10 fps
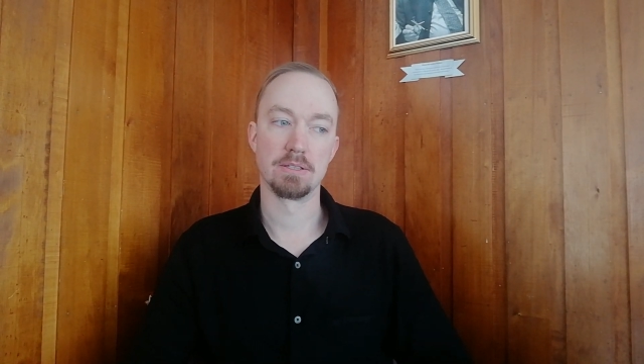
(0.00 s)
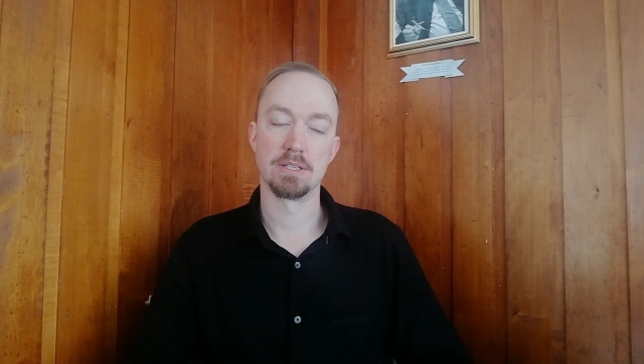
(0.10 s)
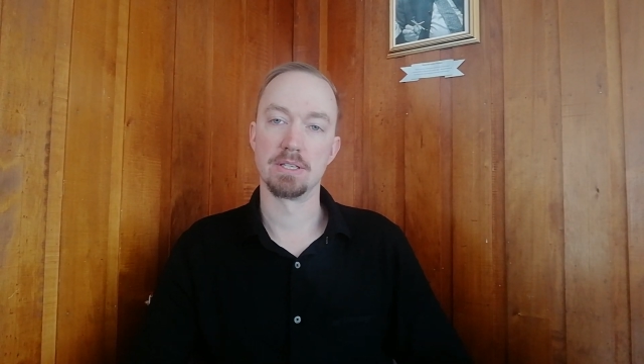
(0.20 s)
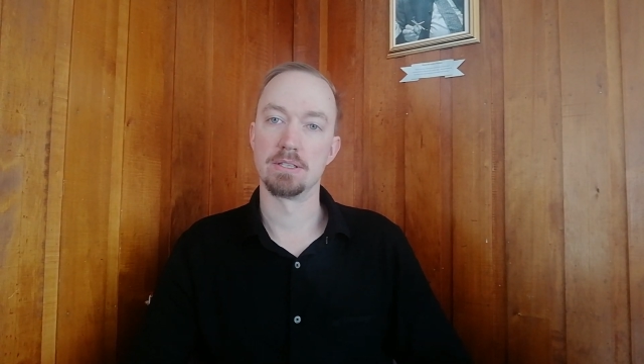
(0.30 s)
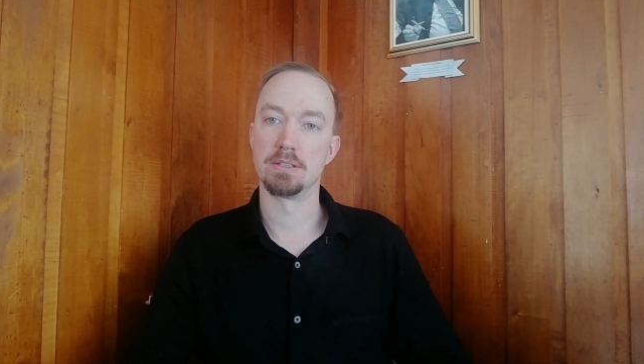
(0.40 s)

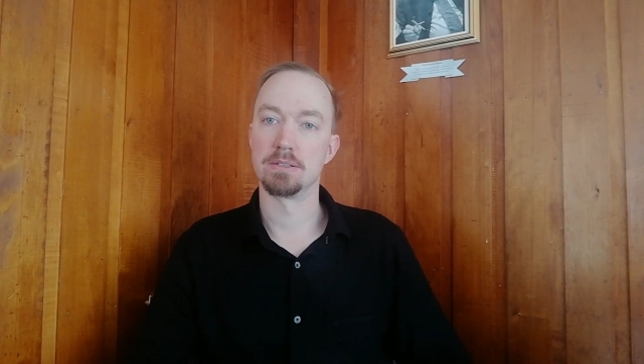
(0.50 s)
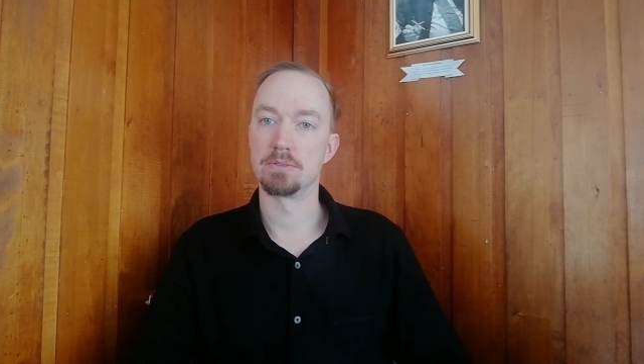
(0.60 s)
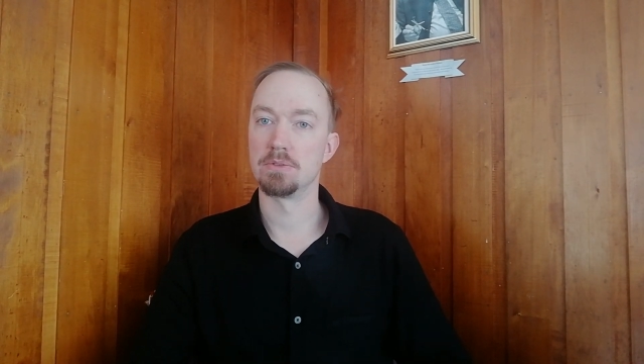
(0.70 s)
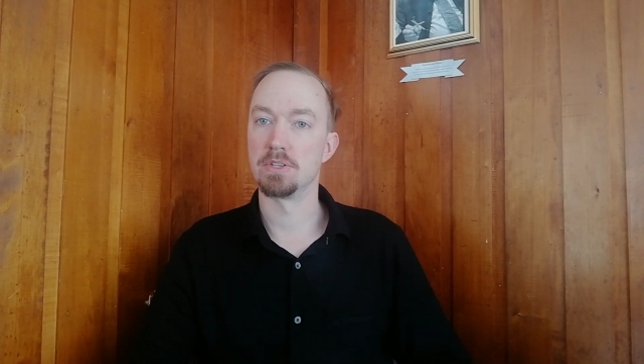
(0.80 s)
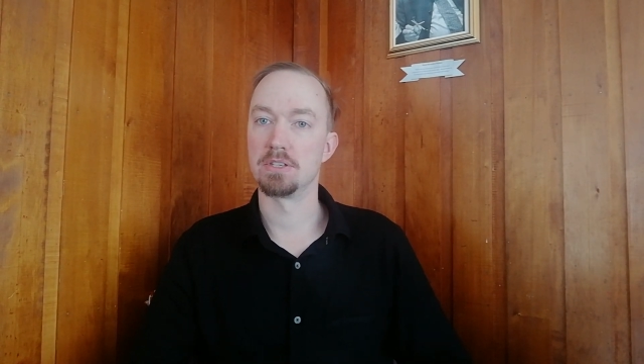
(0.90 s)
and
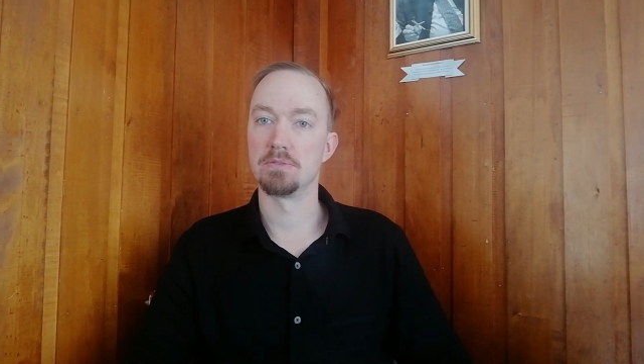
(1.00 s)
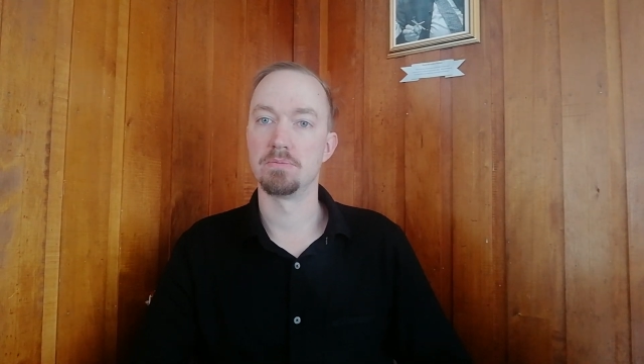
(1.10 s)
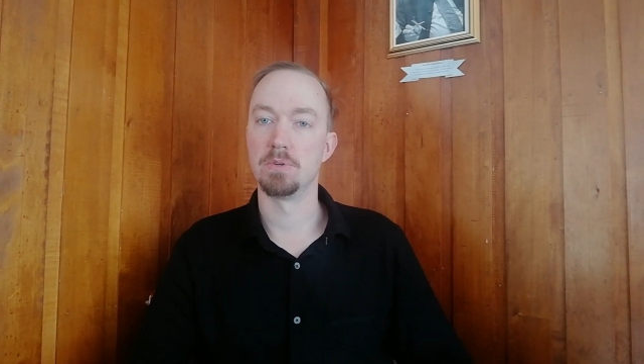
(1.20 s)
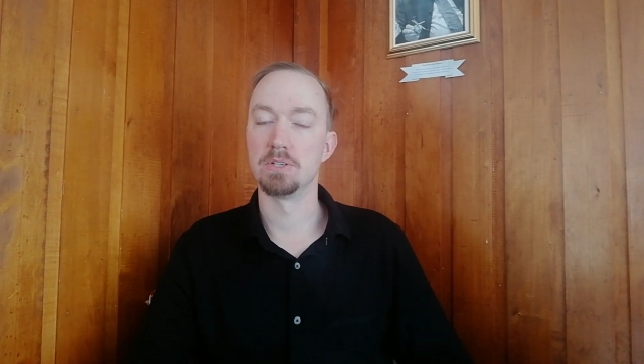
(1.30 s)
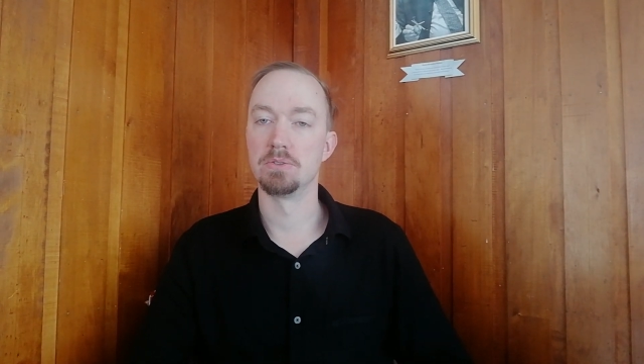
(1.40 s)
that
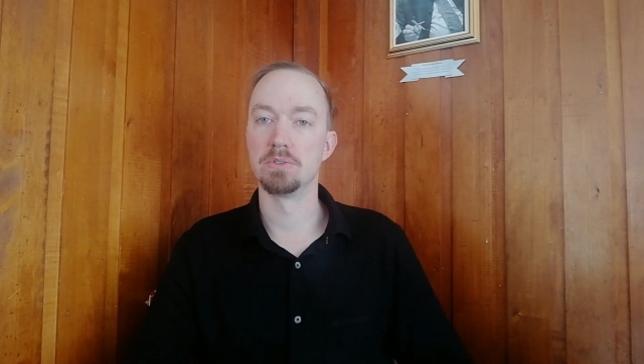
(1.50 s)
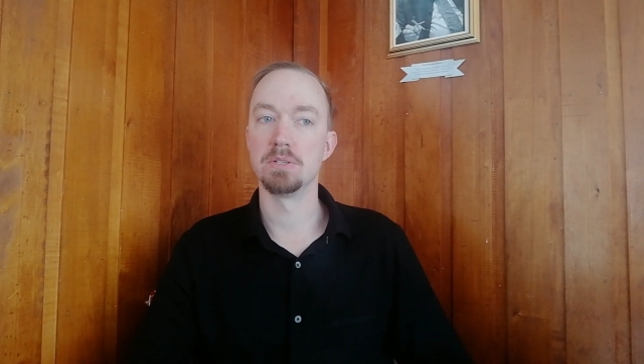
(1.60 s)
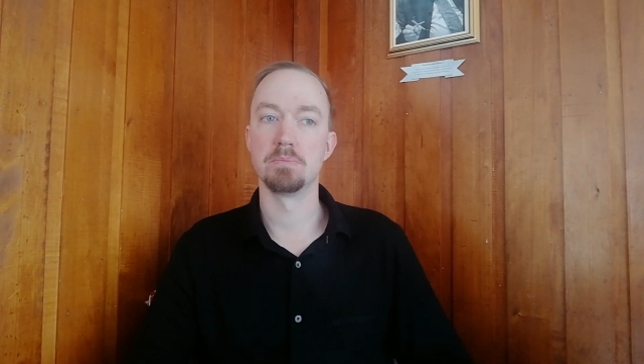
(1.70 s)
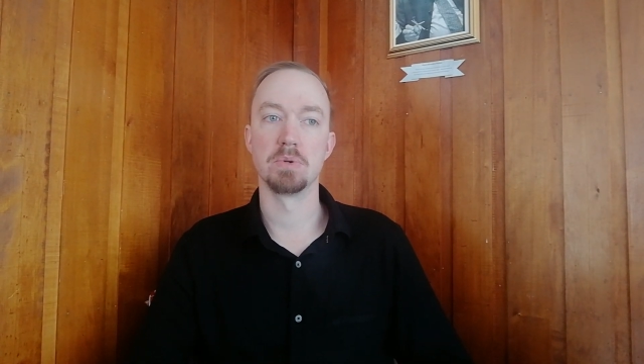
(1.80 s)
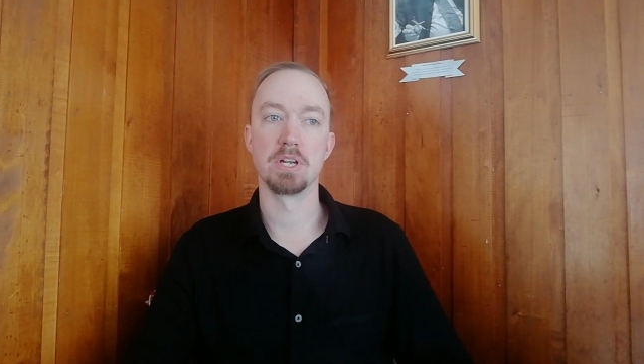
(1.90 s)
where you don't
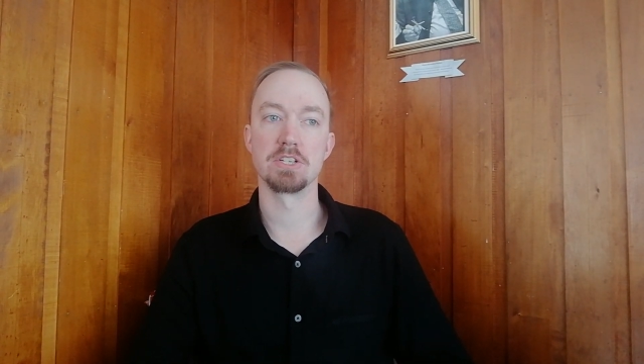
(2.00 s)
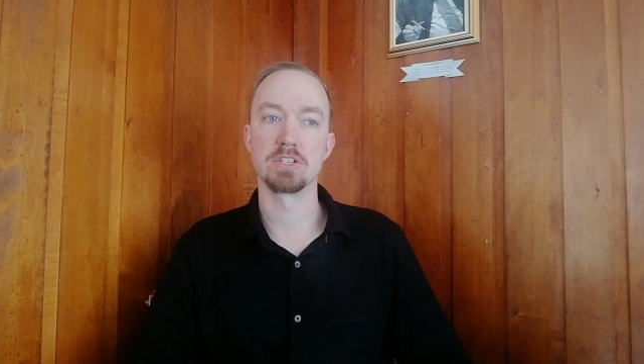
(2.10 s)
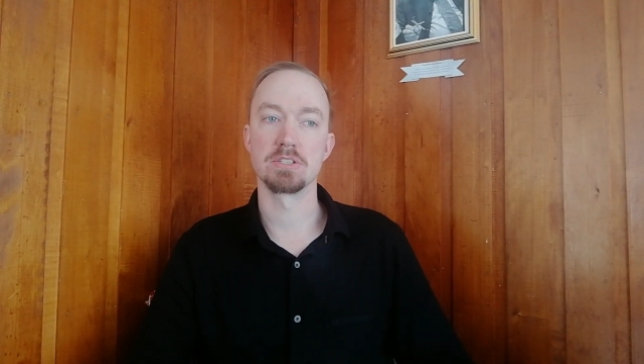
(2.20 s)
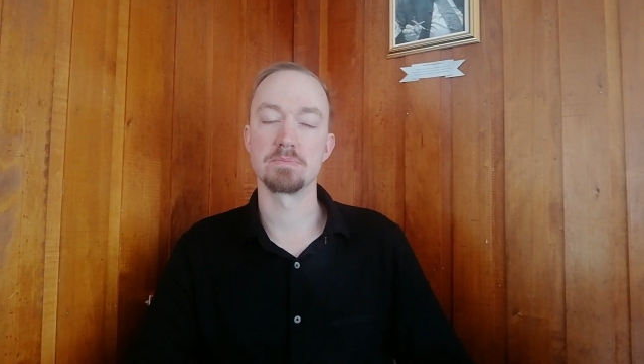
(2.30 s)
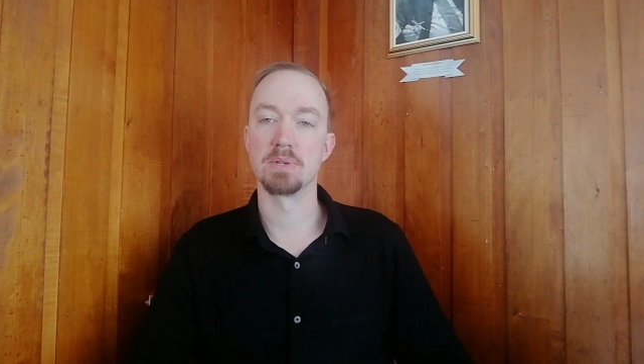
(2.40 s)
need
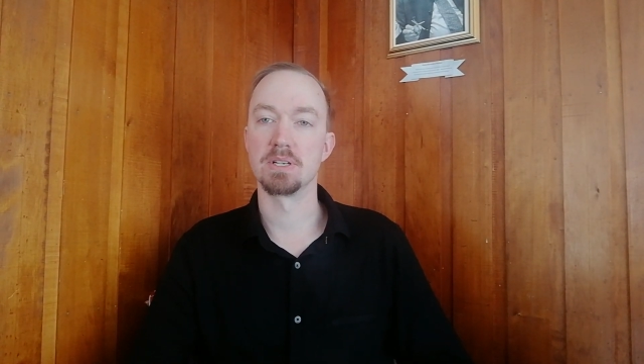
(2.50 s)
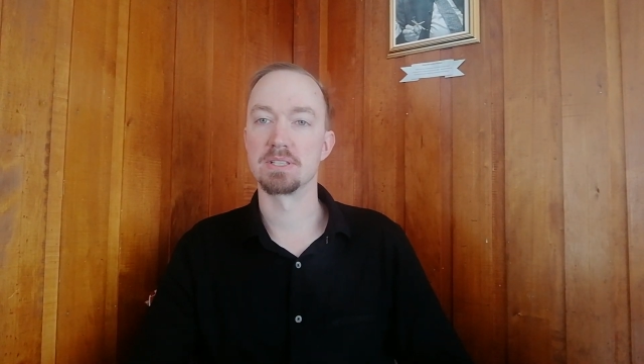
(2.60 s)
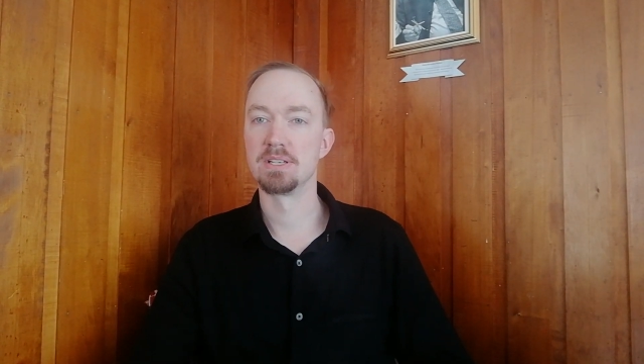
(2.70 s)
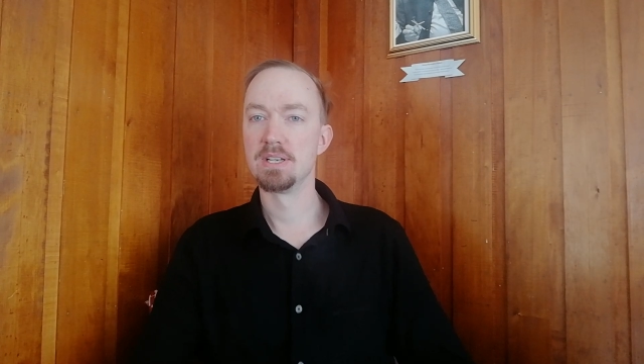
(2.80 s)
branches. But